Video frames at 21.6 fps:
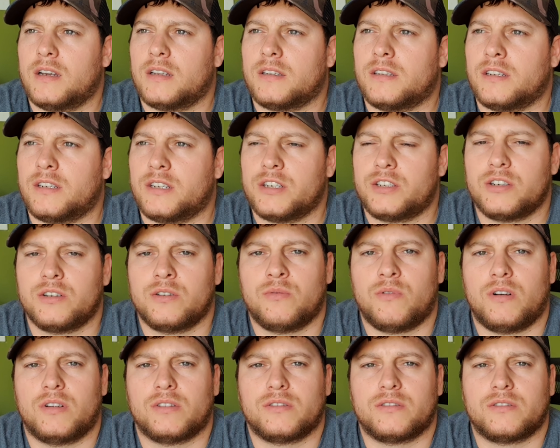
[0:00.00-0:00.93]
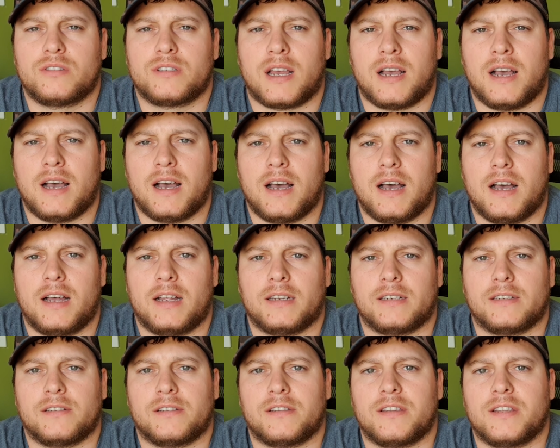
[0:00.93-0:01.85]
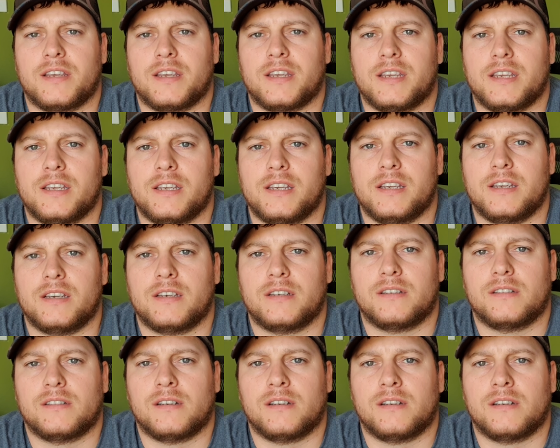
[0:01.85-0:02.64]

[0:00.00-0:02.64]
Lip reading: the digital ones and the